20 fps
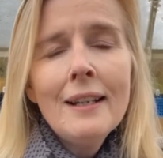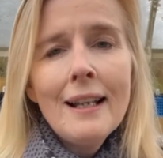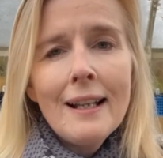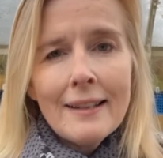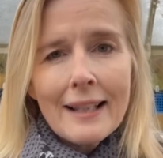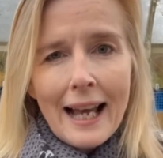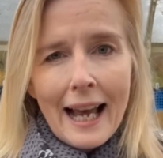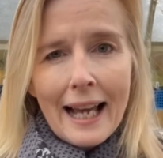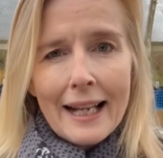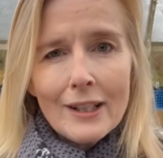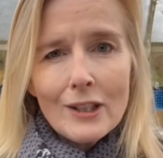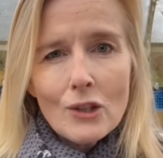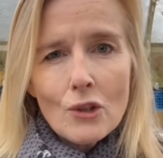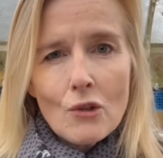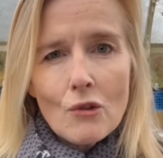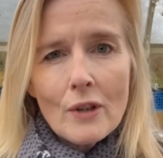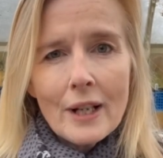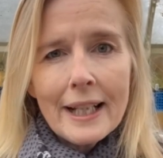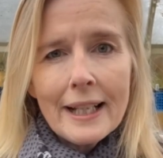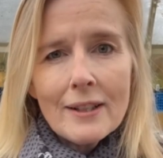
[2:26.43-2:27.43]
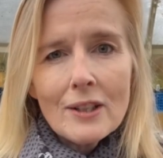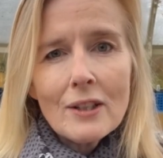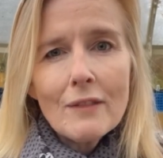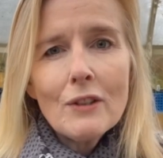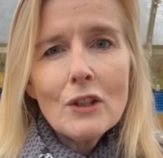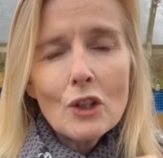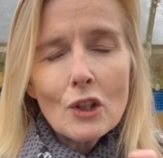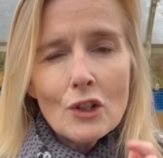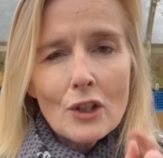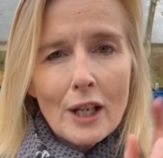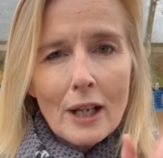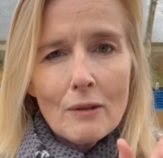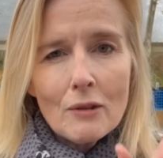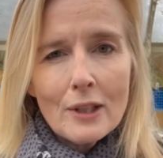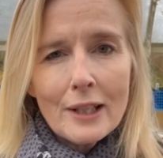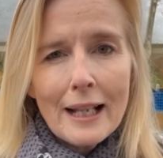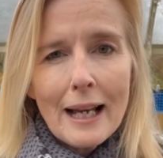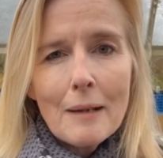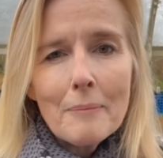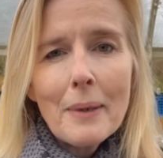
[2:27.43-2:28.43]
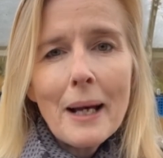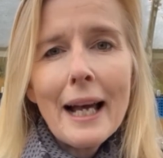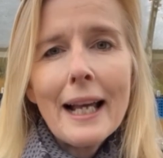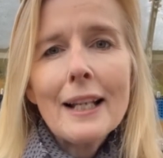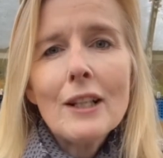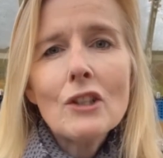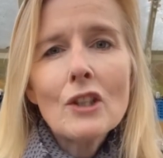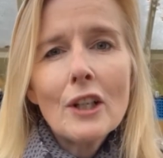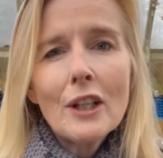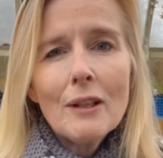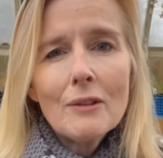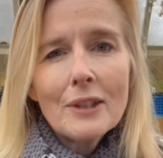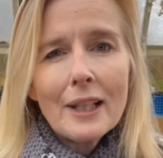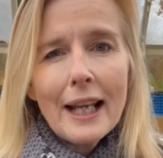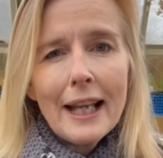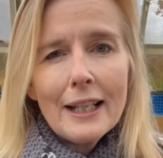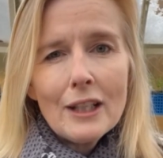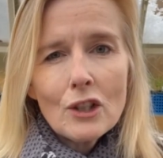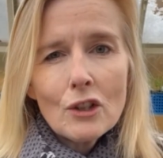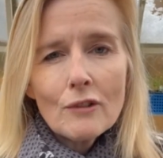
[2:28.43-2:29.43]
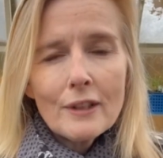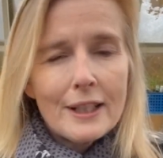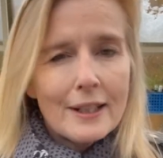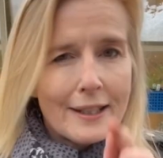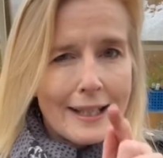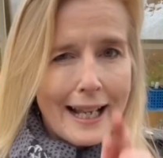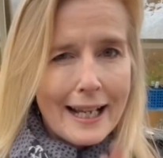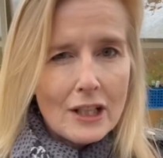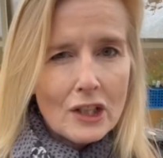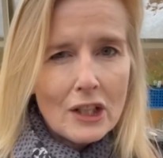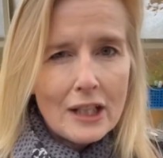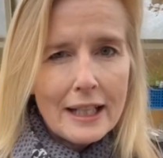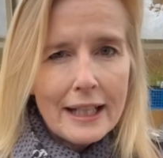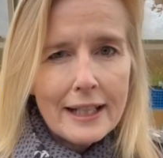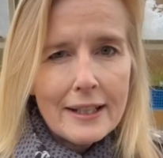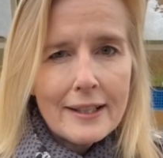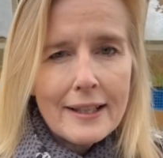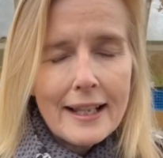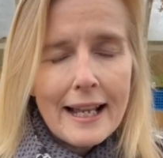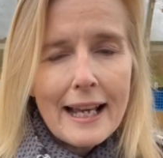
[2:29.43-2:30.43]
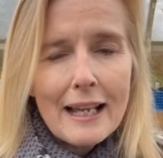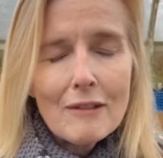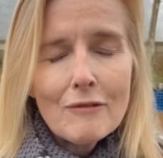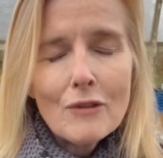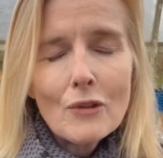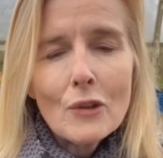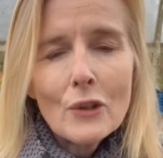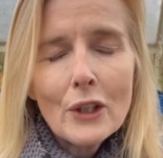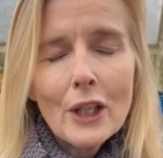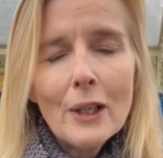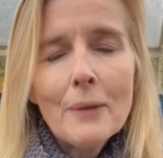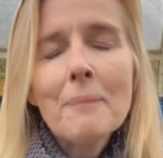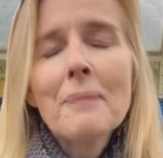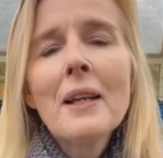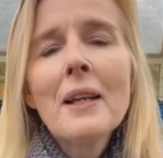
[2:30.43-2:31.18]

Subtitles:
the H3s, if you just go to that page and go to the H3s, there's your list there for you.